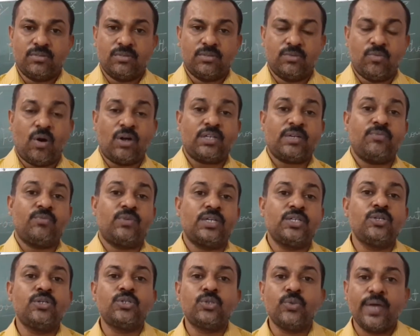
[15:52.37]
what
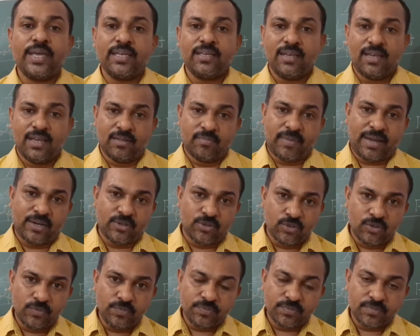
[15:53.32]
were you doing in my
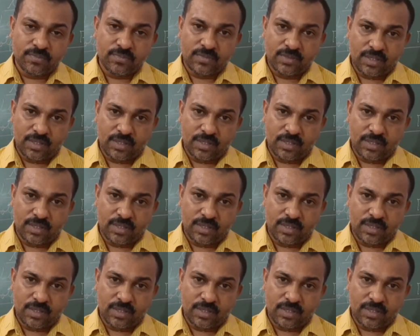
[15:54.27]
room,